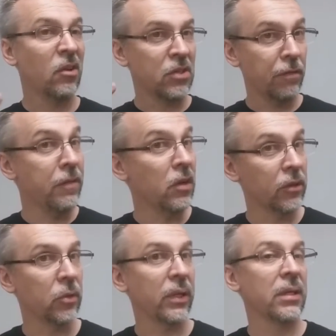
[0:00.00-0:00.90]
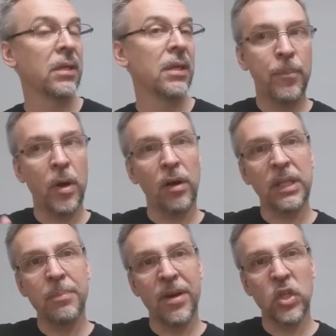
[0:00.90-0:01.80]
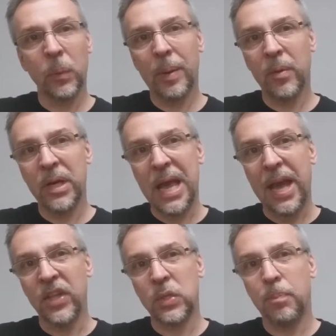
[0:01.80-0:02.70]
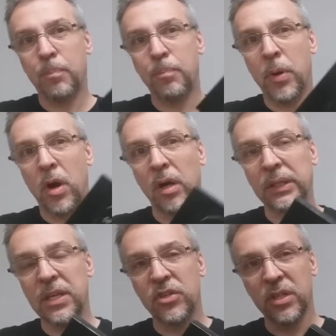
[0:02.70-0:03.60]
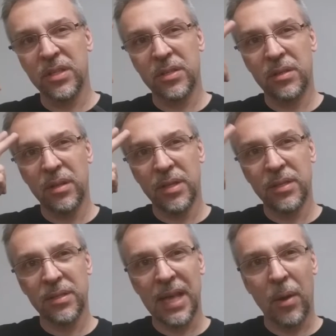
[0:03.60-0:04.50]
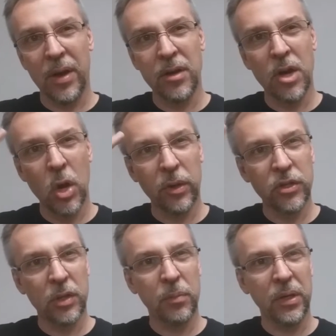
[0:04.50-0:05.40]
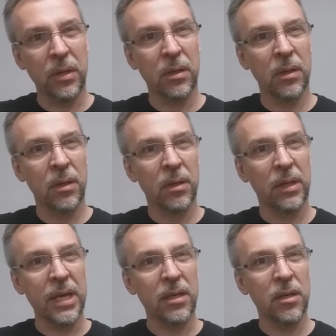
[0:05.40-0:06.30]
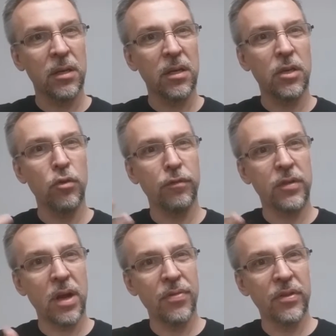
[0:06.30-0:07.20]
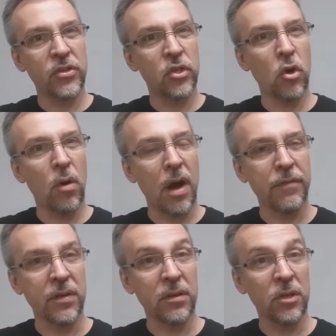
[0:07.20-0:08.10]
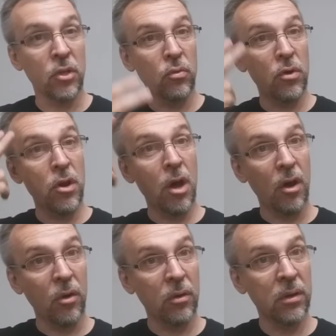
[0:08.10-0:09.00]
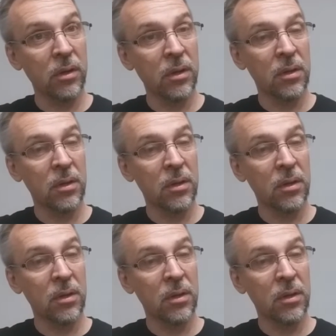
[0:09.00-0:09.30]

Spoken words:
There's a feel to it. Partly muscle memory, and it's partly just, this is how I know it should be. Like, you've done this so often, you know